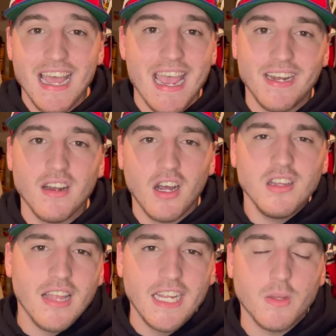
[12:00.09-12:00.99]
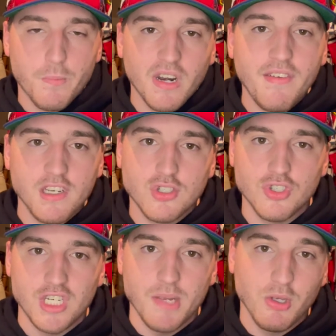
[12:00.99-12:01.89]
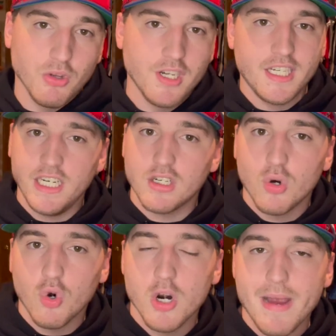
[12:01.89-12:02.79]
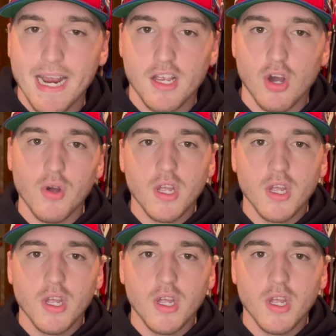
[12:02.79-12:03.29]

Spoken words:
and unlike the previous regime, you looked at your quarterback and go,